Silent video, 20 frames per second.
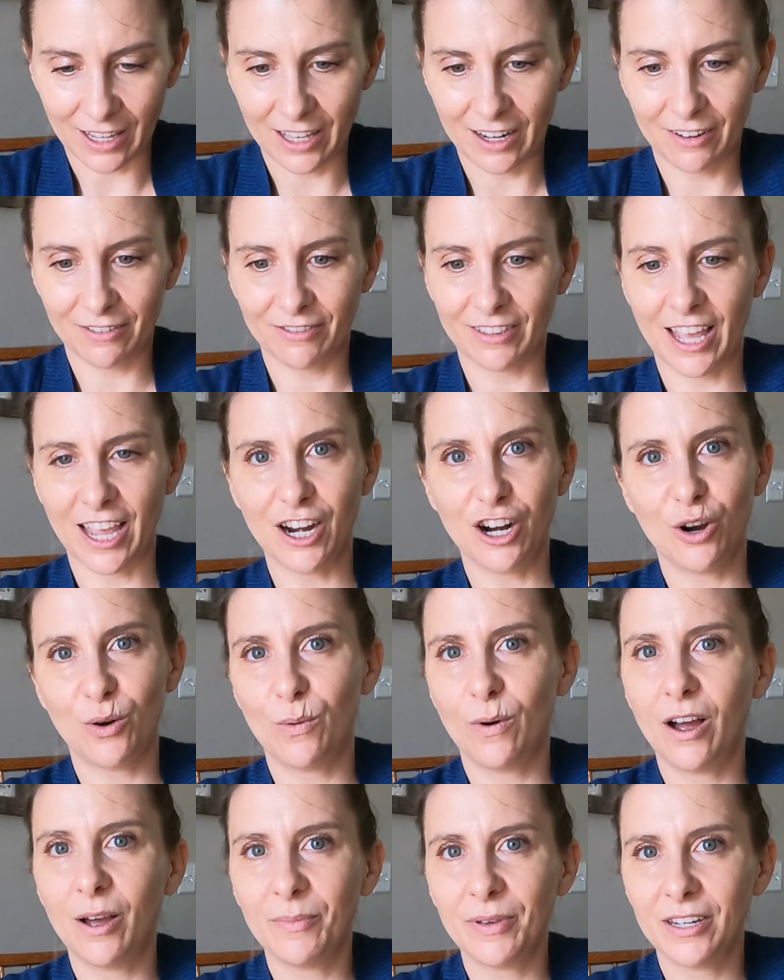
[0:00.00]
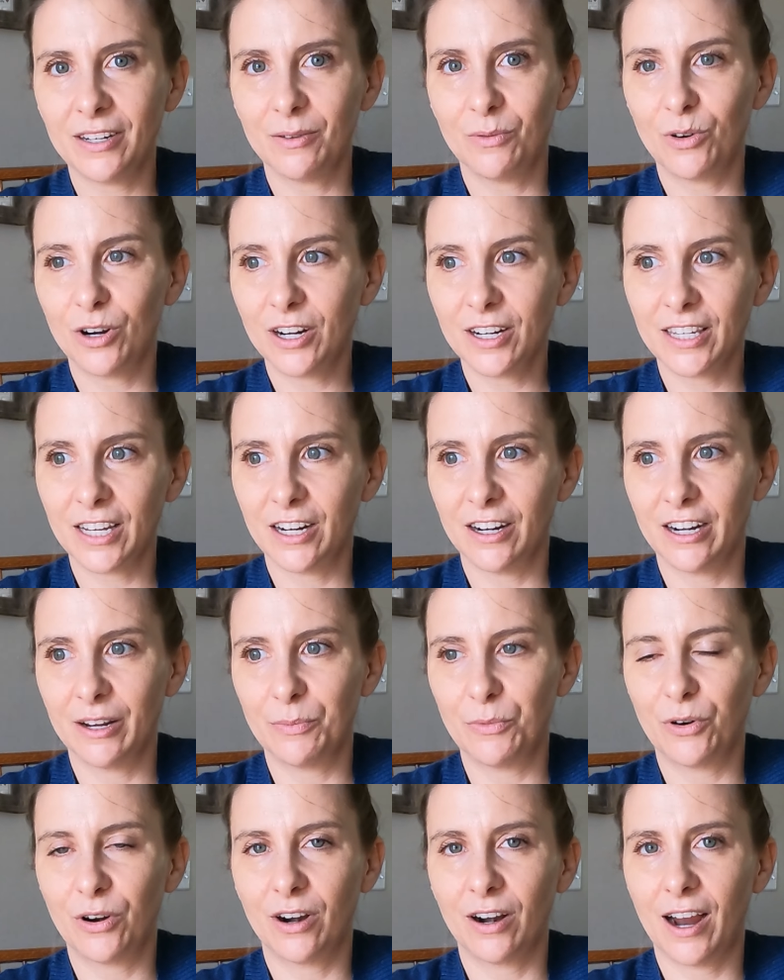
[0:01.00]
And if they don't want me to work there
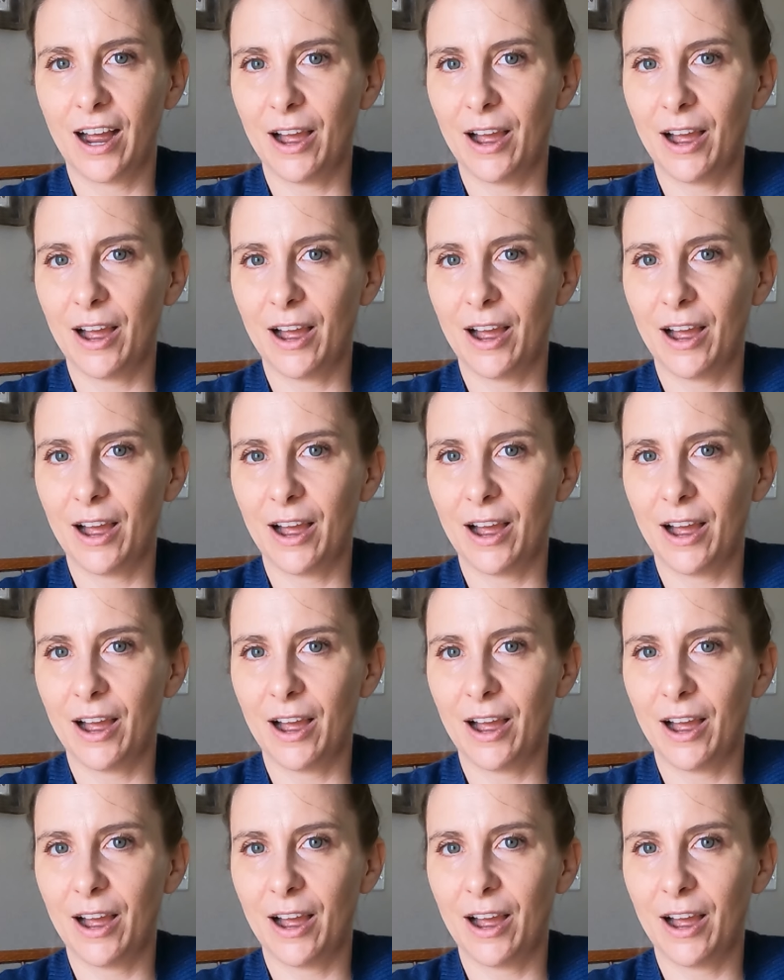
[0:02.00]
anymore,